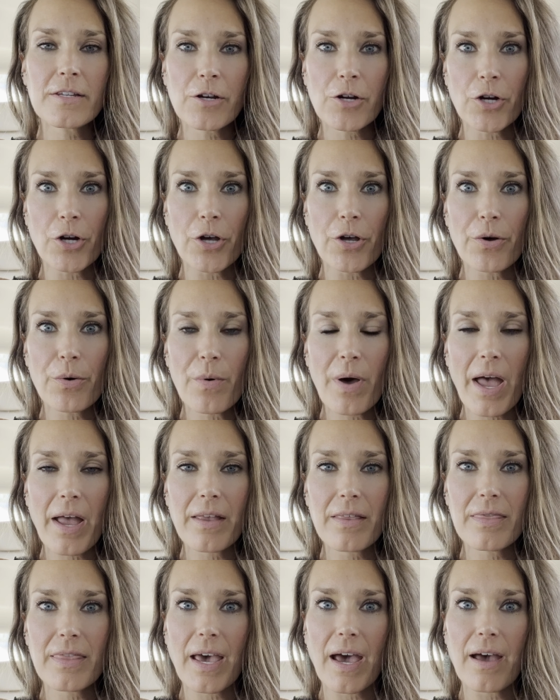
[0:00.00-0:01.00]
zero
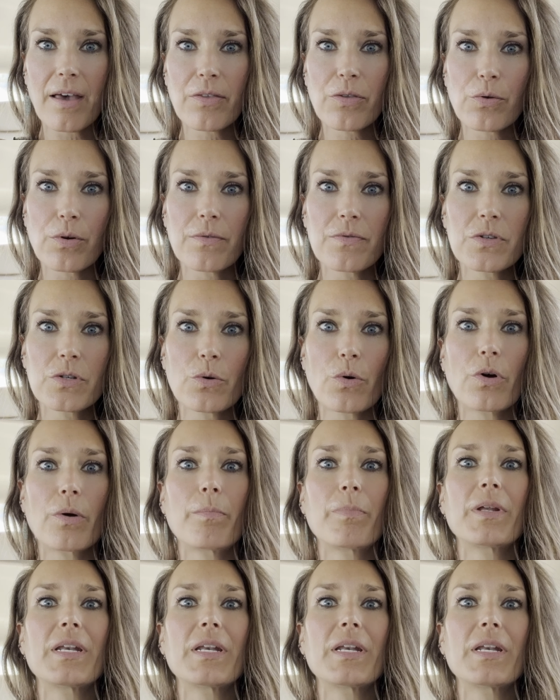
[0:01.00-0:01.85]
at that thrift store,